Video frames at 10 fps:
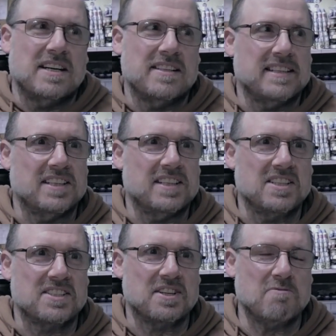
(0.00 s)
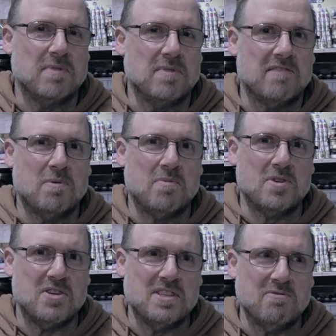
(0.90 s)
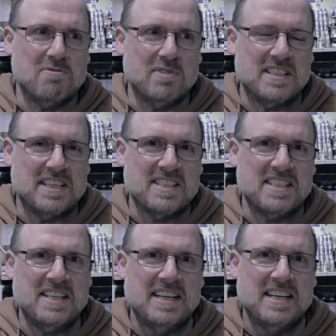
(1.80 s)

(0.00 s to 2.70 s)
I think last time. I remember using the word duster.